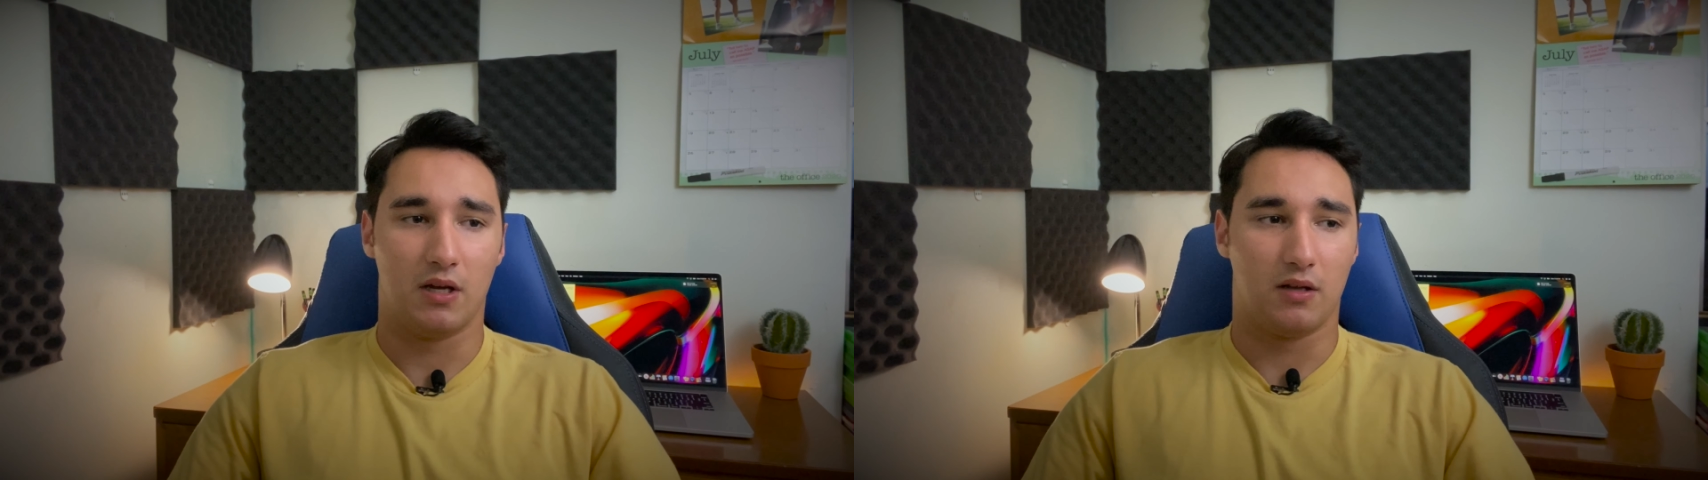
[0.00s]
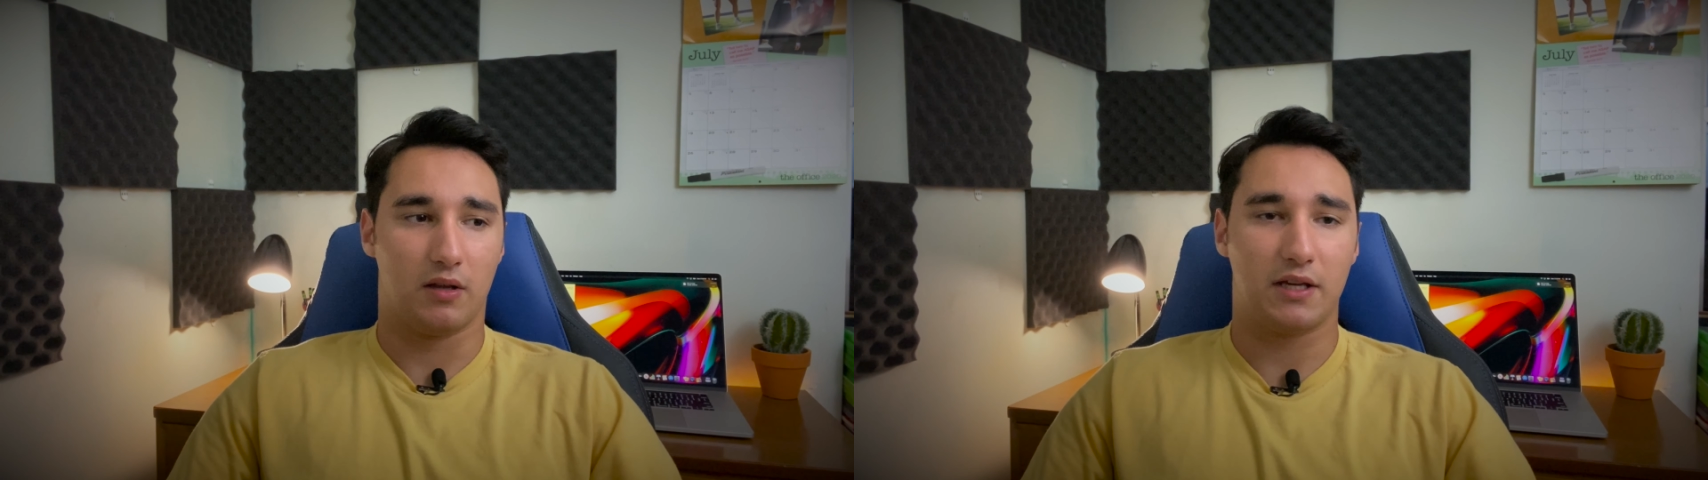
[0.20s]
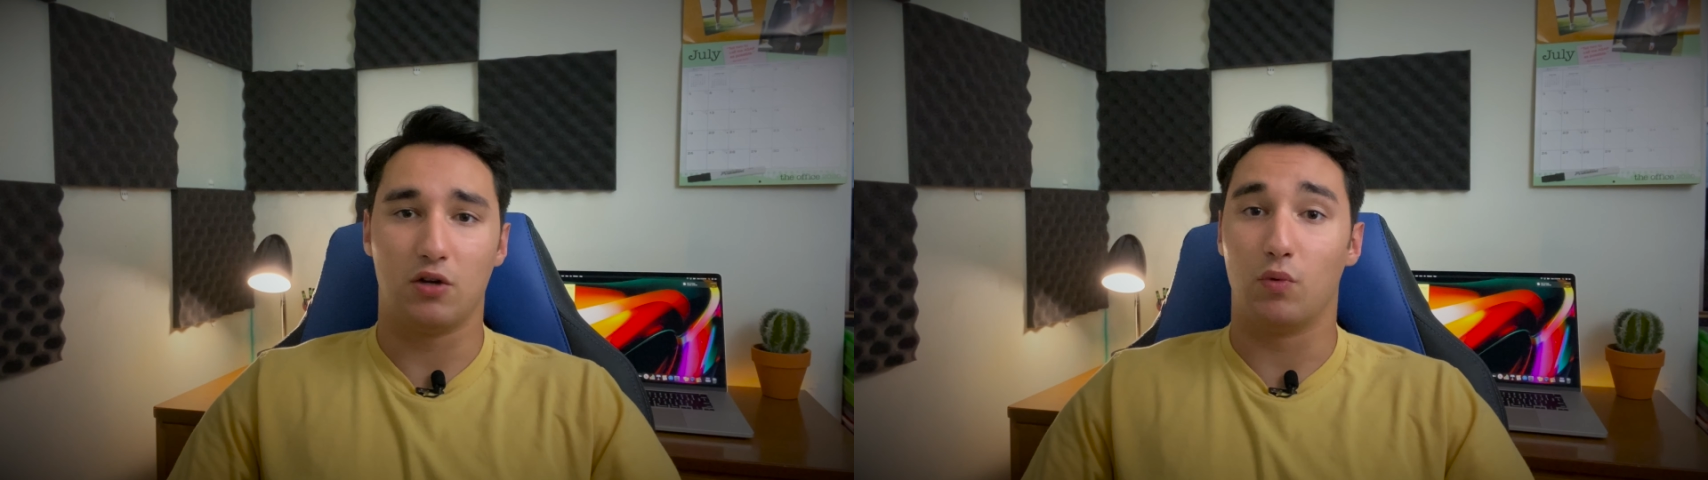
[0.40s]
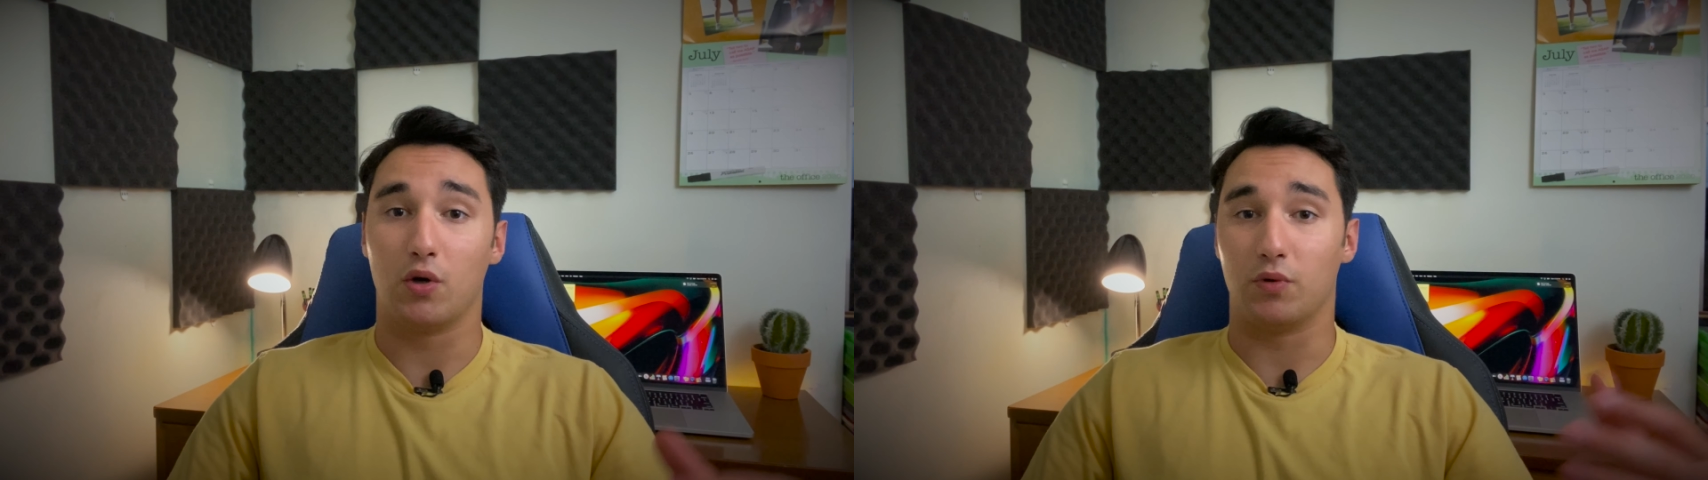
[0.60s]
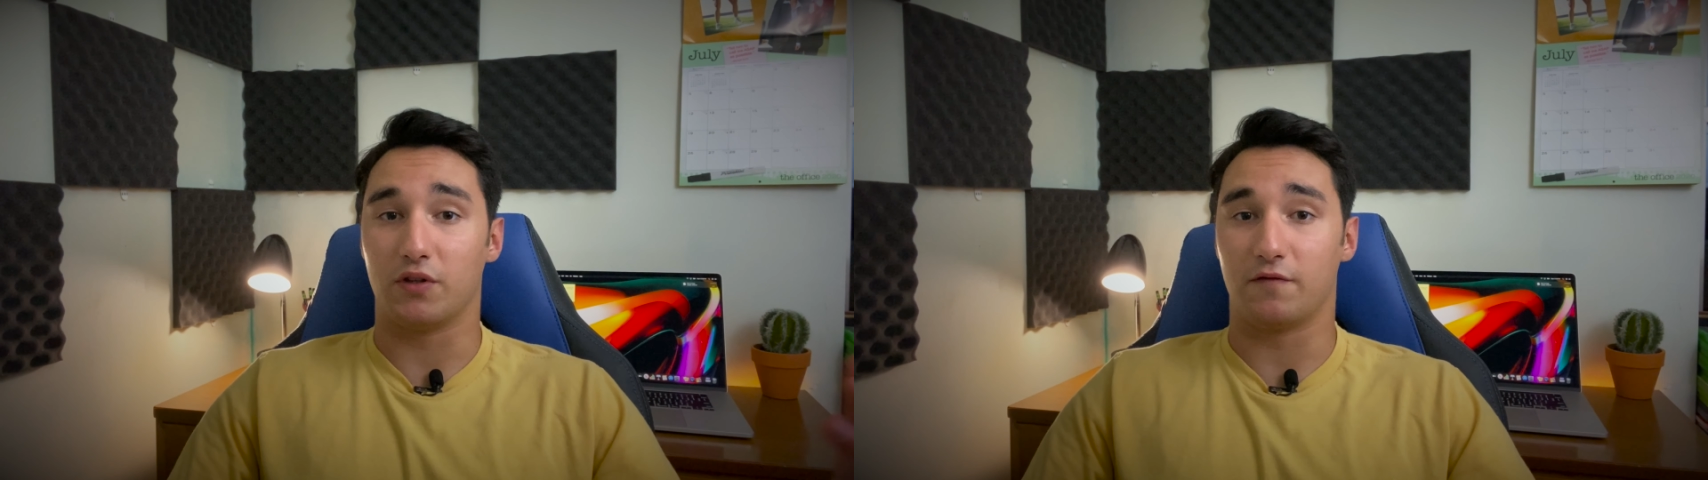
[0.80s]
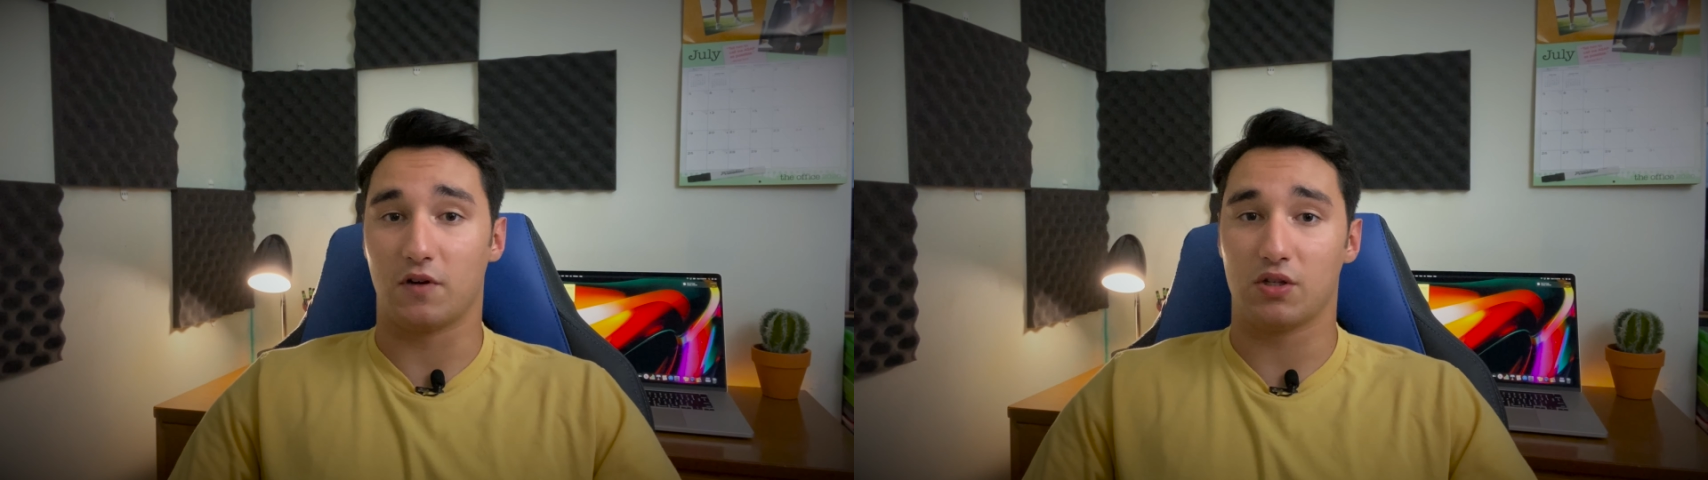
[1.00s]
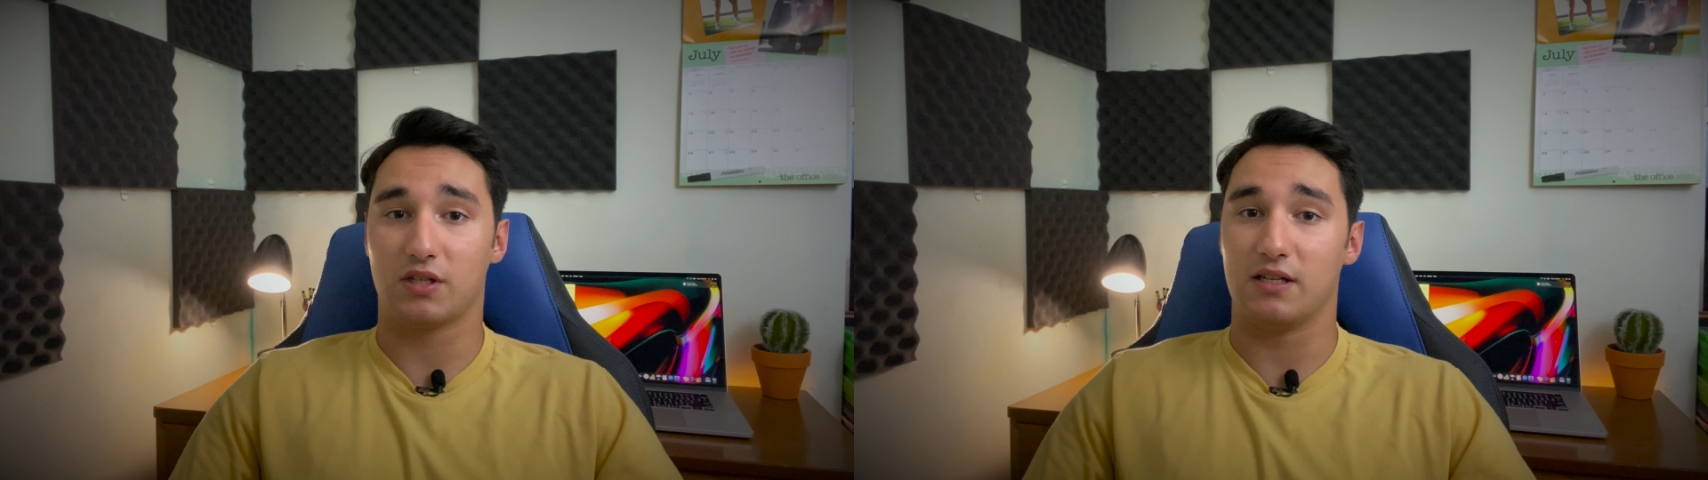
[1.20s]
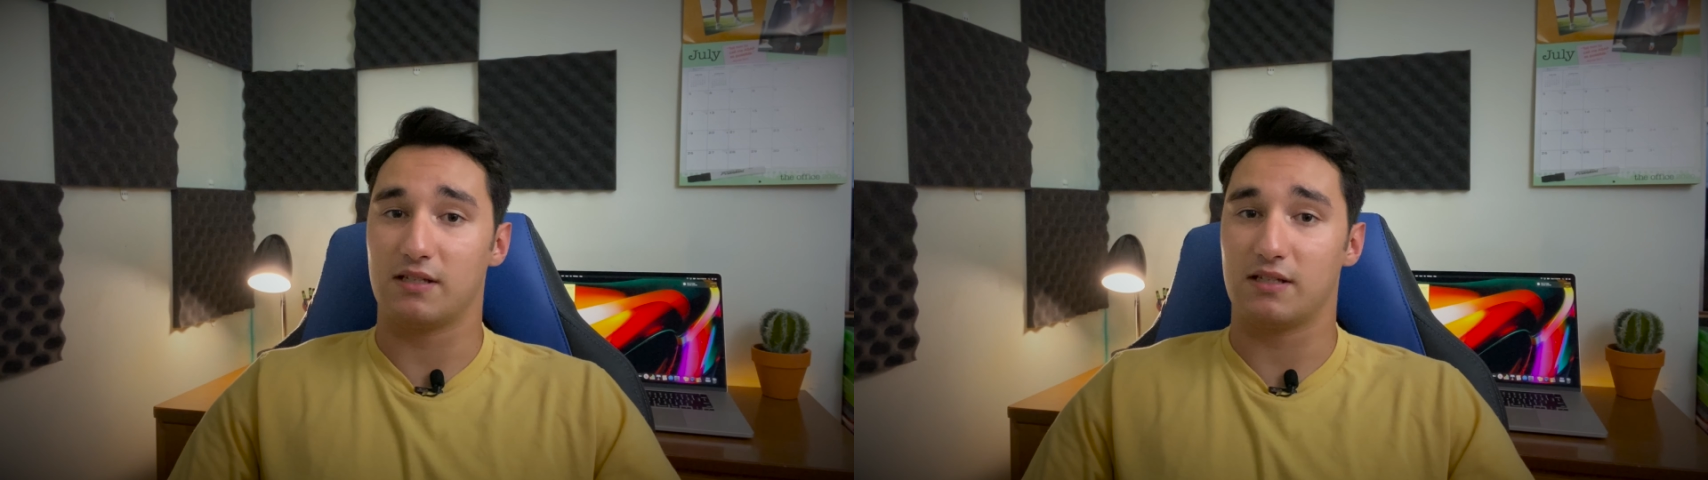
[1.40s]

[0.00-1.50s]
like you would with the first and